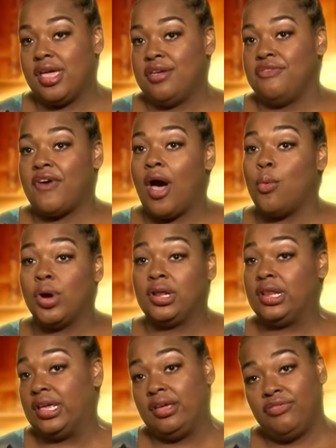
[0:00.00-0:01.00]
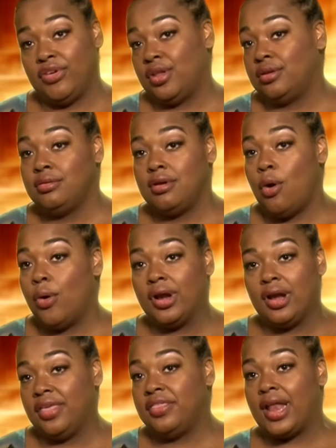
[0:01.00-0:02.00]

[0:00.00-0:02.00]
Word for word: if I want to leave and go in another